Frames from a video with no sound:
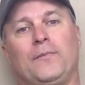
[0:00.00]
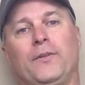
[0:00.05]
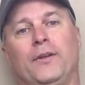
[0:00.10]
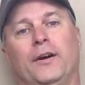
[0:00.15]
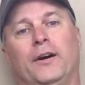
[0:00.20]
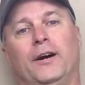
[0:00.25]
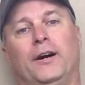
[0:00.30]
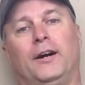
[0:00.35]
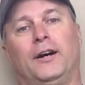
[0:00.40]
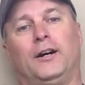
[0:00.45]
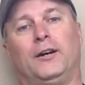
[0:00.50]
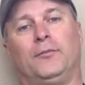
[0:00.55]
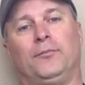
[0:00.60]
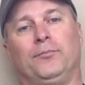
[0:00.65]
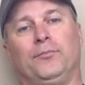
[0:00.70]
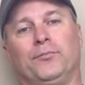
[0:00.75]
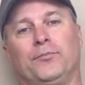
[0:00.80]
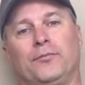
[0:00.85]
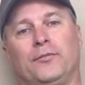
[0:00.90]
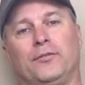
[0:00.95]

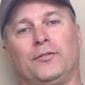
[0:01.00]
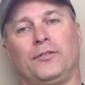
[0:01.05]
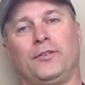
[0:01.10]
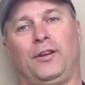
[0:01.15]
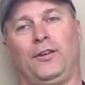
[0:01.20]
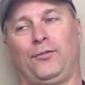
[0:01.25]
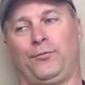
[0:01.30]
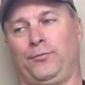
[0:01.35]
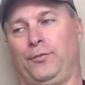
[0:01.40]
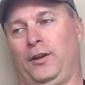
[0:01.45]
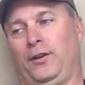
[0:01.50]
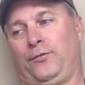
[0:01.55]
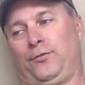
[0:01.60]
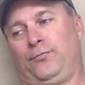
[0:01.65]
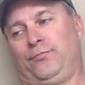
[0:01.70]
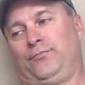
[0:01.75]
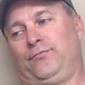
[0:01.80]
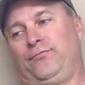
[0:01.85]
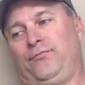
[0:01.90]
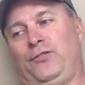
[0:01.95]

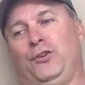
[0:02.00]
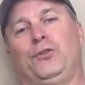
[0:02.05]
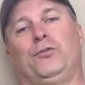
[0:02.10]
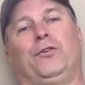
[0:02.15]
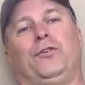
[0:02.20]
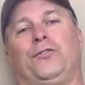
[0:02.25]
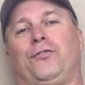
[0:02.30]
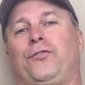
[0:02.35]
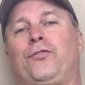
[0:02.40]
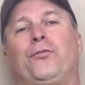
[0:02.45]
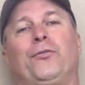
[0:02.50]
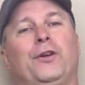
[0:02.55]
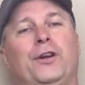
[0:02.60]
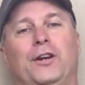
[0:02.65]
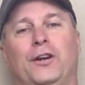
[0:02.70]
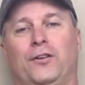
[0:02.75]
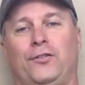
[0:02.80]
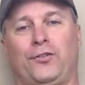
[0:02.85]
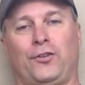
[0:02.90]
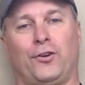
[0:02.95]
As few as 3
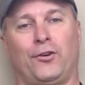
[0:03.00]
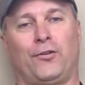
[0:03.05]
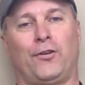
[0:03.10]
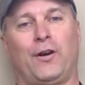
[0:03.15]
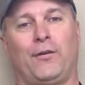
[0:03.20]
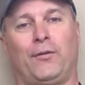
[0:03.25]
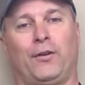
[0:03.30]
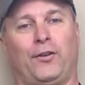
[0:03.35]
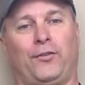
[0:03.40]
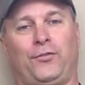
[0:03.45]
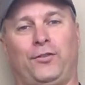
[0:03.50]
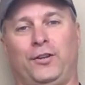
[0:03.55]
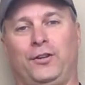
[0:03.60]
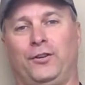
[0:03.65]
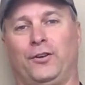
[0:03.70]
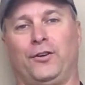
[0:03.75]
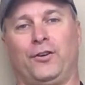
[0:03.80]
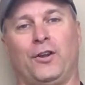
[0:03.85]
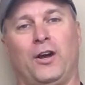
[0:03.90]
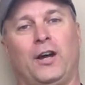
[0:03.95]
years ago, I would have said
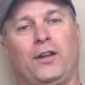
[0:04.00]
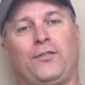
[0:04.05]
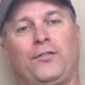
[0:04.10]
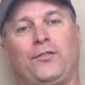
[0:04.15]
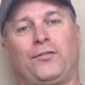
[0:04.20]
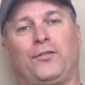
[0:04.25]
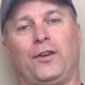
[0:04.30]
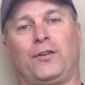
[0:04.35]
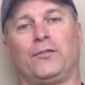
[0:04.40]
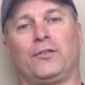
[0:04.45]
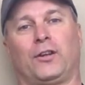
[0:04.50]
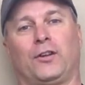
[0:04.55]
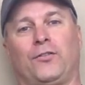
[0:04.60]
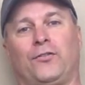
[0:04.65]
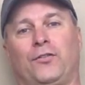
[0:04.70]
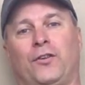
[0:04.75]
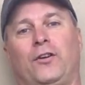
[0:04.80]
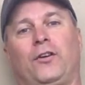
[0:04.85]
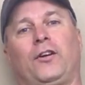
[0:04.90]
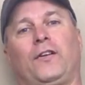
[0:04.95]
you're nuts for even
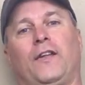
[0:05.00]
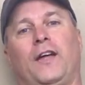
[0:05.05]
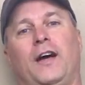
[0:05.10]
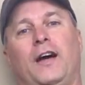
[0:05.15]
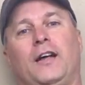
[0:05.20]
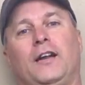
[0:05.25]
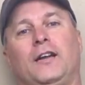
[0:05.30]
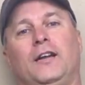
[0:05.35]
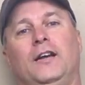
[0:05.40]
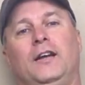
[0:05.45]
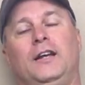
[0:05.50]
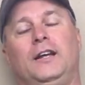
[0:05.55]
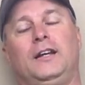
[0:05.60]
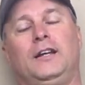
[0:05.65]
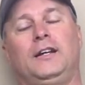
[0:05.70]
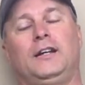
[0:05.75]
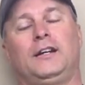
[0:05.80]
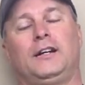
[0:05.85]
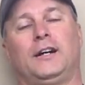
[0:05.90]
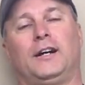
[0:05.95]
considering that.
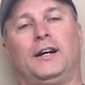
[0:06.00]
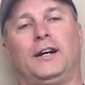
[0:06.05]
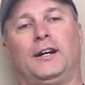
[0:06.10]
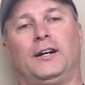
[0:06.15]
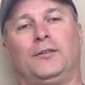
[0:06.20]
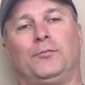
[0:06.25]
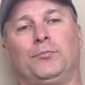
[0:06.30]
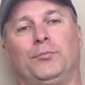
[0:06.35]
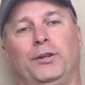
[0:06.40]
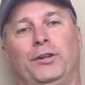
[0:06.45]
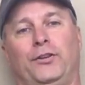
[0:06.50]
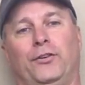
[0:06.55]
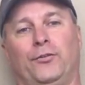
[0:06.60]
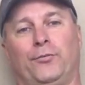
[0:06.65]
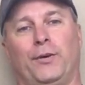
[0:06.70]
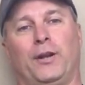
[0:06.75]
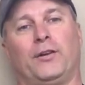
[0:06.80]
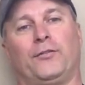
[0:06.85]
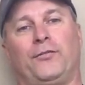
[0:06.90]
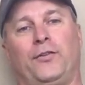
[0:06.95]
But there's
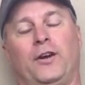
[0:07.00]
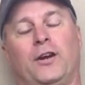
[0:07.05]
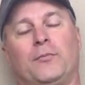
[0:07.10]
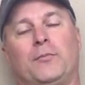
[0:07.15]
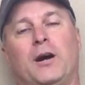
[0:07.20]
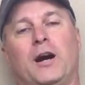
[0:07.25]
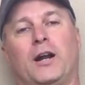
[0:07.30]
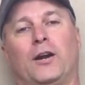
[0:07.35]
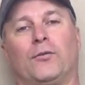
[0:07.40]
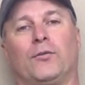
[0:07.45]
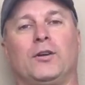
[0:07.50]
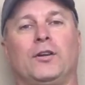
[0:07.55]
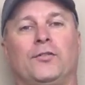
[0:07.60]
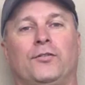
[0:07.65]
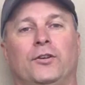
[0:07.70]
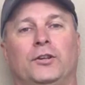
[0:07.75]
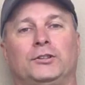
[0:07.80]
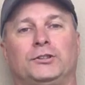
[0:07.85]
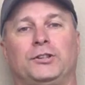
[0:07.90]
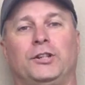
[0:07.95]
been a fair amount of
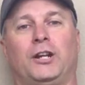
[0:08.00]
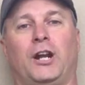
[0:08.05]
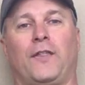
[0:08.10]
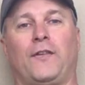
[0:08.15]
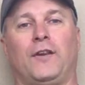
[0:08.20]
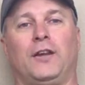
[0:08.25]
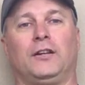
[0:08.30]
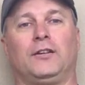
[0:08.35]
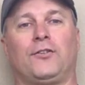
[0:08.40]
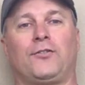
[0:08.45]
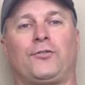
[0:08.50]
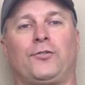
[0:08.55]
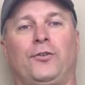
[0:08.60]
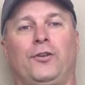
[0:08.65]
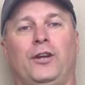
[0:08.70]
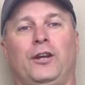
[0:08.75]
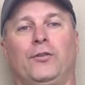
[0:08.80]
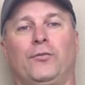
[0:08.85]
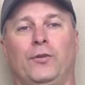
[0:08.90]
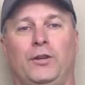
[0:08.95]
research done in the
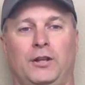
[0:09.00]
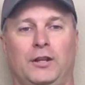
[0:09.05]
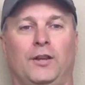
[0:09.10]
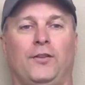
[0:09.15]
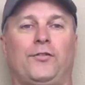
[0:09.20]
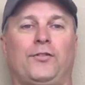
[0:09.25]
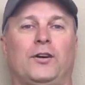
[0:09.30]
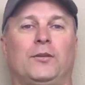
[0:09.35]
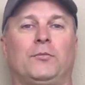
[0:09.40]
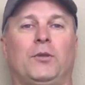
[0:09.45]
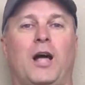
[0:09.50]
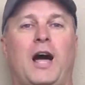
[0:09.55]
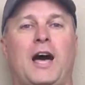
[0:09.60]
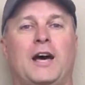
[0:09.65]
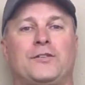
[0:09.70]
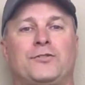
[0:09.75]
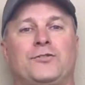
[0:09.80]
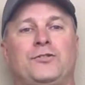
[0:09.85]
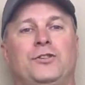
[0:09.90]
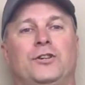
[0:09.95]
industry, and we did some
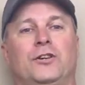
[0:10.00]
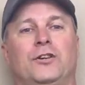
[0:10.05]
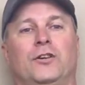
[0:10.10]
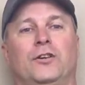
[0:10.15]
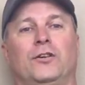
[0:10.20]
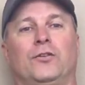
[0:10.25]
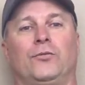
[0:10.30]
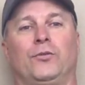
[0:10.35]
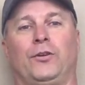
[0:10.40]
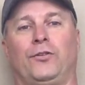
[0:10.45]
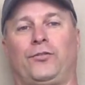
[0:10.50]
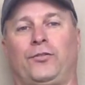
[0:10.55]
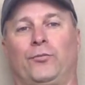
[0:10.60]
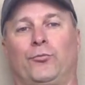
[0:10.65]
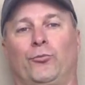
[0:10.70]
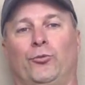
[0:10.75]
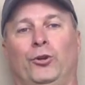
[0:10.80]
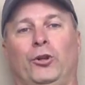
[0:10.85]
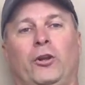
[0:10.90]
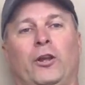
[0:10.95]
last year with
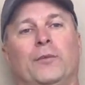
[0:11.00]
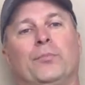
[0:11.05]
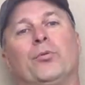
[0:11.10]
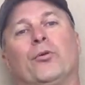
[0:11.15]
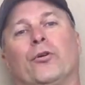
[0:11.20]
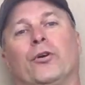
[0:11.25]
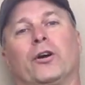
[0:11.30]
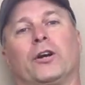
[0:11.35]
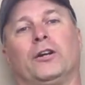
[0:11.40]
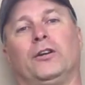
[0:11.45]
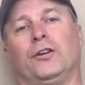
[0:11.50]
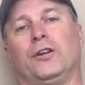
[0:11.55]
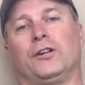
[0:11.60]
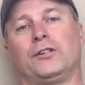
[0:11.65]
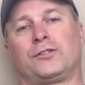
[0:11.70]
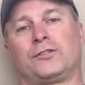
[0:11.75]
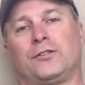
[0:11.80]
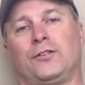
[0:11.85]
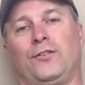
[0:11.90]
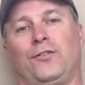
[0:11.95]
some really poor
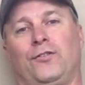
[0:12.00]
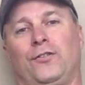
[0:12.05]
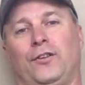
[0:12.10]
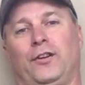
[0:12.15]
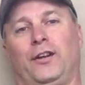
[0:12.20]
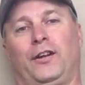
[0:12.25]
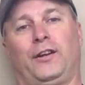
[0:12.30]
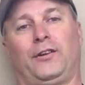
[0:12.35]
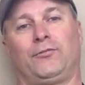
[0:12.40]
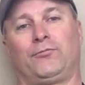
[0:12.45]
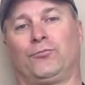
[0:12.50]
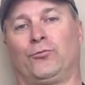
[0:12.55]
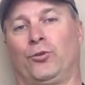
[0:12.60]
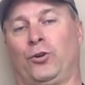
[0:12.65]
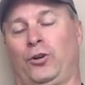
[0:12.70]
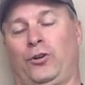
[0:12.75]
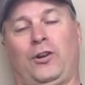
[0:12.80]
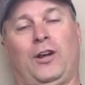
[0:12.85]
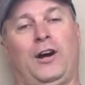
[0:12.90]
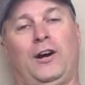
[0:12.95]
conditions, and it
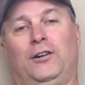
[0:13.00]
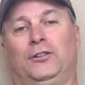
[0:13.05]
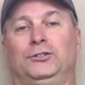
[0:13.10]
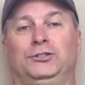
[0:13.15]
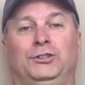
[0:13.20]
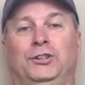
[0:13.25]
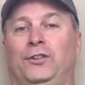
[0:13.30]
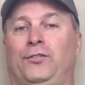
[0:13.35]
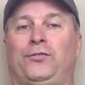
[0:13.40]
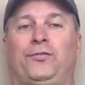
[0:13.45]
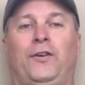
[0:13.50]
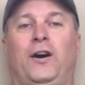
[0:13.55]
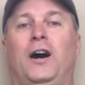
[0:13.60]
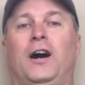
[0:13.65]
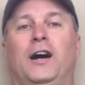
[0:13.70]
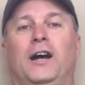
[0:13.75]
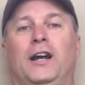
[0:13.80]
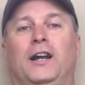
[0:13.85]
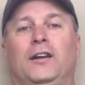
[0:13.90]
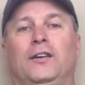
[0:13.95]
worked out just
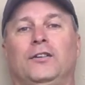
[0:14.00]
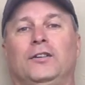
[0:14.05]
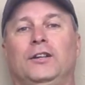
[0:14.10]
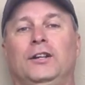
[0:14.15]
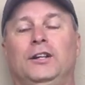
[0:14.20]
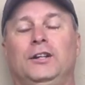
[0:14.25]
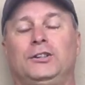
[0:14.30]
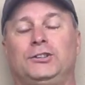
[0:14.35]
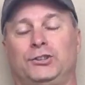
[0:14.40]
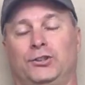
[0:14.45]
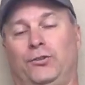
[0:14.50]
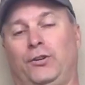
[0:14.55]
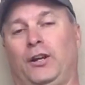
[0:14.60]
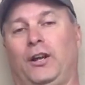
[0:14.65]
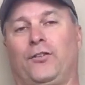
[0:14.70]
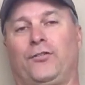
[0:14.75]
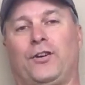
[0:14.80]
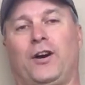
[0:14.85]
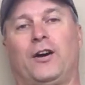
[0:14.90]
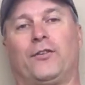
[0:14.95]
fine,
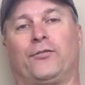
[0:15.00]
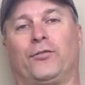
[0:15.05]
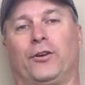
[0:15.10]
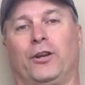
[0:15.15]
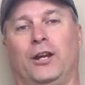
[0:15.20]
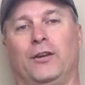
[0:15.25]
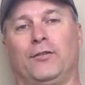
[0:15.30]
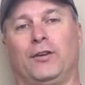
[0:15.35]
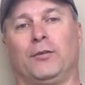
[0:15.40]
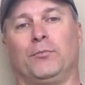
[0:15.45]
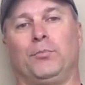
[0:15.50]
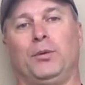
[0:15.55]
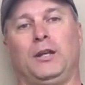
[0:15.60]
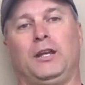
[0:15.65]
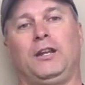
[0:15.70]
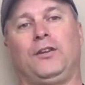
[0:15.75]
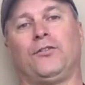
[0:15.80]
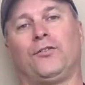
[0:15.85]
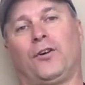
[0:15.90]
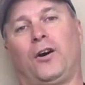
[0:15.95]
showing us how forgiving
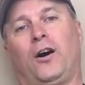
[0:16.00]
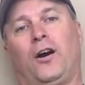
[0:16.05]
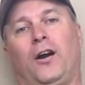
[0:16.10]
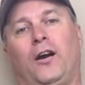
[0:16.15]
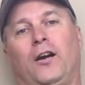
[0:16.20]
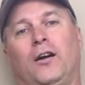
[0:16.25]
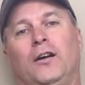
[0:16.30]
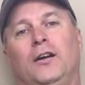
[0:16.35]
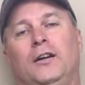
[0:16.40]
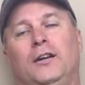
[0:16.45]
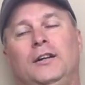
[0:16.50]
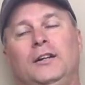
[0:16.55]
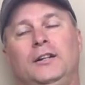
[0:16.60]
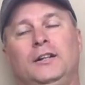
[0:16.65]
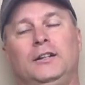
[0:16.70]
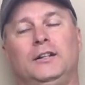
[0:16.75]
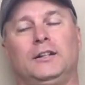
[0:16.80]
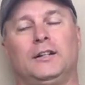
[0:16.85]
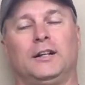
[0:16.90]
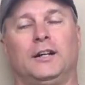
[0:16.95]
beans are.
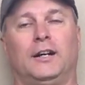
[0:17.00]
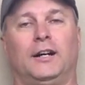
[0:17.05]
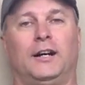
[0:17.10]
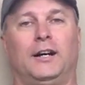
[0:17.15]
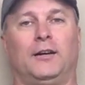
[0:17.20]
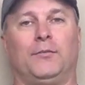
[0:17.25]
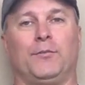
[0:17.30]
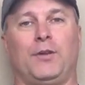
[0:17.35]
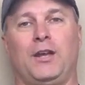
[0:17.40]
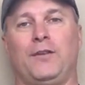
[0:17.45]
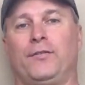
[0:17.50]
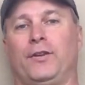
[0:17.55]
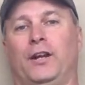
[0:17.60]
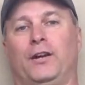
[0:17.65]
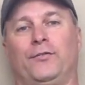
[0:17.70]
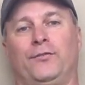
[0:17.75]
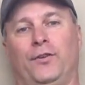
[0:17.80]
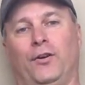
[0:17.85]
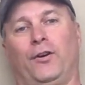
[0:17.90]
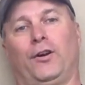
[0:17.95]
Even
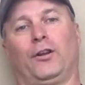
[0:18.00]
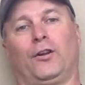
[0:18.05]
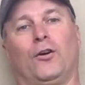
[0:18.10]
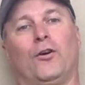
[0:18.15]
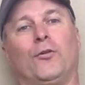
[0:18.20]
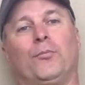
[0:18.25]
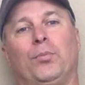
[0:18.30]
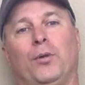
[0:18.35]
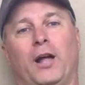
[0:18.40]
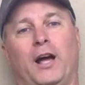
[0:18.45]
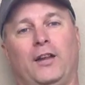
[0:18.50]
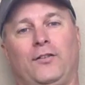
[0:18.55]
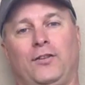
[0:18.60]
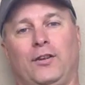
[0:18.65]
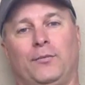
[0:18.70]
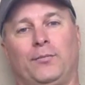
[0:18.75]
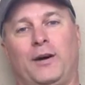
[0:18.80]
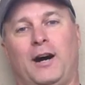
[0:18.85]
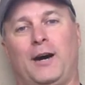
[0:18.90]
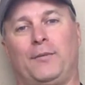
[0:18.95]
at very low
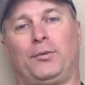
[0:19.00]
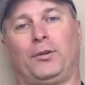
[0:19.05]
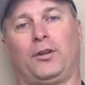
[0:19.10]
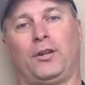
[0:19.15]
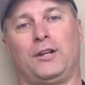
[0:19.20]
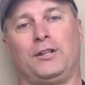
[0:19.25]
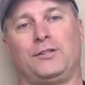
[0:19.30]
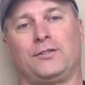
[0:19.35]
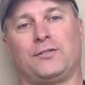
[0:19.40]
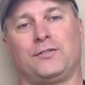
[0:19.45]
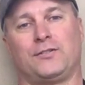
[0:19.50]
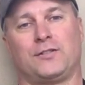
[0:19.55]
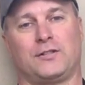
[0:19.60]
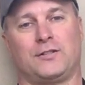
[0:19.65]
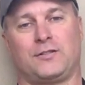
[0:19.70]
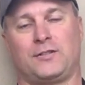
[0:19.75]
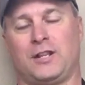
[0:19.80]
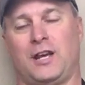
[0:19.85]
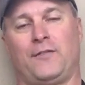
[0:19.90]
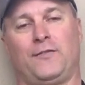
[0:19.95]
planting populations
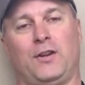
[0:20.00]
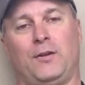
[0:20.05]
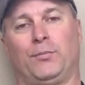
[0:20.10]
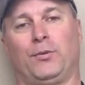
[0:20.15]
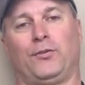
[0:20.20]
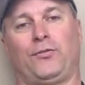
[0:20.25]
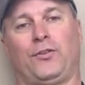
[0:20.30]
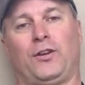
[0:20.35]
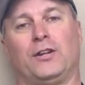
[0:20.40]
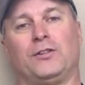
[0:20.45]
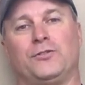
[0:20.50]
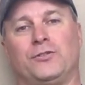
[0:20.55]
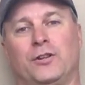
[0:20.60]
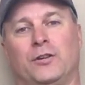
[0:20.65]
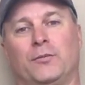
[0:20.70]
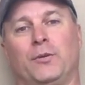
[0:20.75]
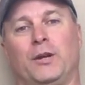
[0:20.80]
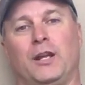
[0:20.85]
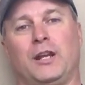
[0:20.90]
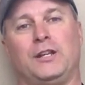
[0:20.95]
and 70%
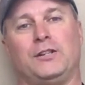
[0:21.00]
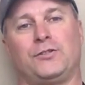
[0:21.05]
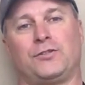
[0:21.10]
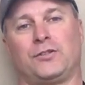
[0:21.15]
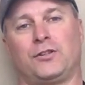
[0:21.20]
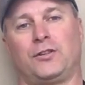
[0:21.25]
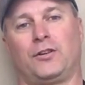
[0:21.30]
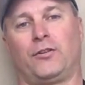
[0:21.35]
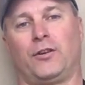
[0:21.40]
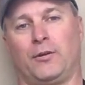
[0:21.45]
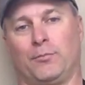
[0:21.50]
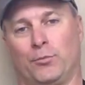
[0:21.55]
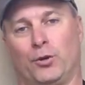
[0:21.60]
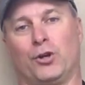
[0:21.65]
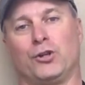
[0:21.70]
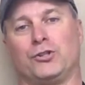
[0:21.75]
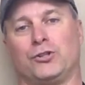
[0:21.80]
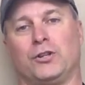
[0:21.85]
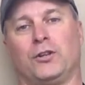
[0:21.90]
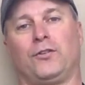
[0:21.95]
germination or
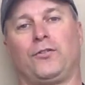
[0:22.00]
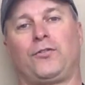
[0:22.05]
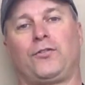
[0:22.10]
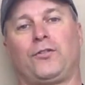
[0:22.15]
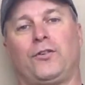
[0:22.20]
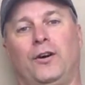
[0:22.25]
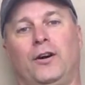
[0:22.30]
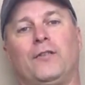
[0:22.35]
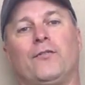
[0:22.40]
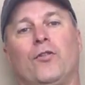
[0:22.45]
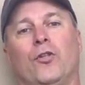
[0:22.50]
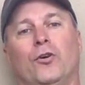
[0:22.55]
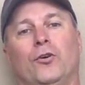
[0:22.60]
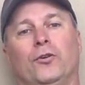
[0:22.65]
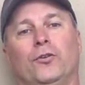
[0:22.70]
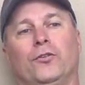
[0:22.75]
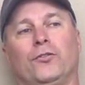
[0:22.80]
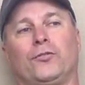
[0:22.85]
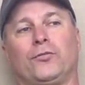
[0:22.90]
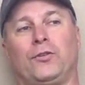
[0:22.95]
emergence of
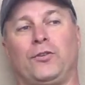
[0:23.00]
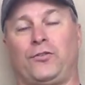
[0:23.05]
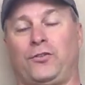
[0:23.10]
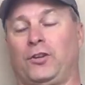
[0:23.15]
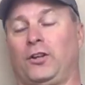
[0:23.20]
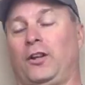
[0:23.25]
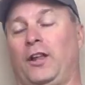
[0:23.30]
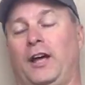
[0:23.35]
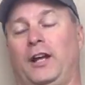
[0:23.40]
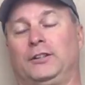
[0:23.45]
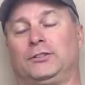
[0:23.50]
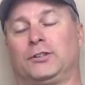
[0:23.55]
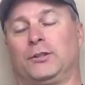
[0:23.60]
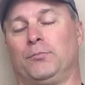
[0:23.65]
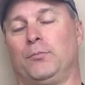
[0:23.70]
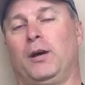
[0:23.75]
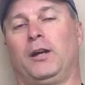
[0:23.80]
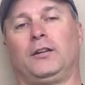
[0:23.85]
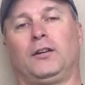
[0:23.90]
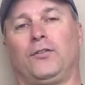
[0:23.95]
those, we still had
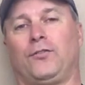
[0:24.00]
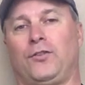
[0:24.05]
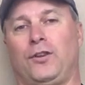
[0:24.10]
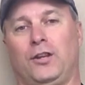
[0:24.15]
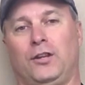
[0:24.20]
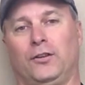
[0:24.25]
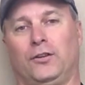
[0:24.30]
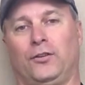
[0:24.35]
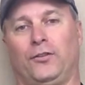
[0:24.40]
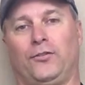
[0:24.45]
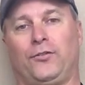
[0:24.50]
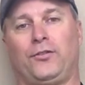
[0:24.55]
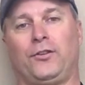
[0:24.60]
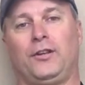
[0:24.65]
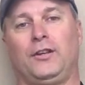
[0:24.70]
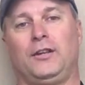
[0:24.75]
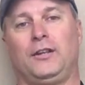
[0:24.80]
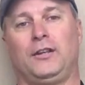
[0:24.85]
tremendous yields.